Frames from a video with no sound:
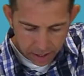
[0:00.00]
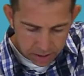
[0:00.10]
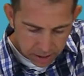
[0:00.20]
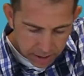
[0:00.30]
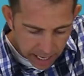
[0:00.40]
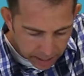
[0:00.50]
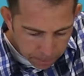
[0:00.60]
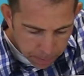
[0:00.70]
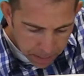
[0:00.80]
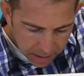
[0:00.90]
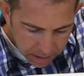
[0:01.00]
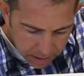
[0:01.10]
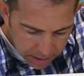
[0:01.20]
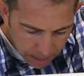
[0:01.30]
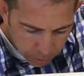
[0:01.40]
here's just that
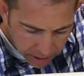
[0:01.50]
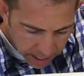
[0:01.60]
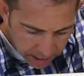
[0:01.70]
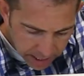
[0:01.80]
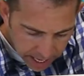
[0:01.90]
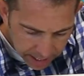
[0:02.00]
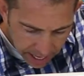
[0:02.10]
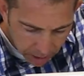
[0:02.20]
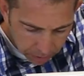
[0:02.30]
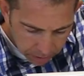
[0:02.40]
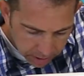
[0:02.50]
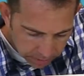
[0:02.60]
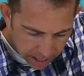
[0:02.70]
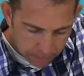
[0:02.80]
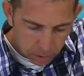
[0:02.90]
step we're kind of taking out.
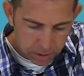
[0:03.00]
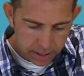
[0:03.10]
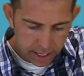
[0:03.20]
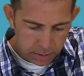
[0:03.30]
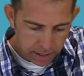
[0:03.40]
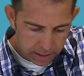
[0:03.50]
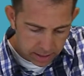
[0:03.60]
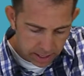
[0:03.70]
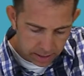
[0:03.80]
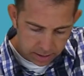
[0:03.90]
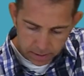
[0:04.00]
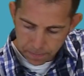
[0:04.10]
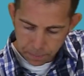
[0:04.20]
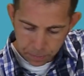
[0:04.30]
Divide both sides by 6.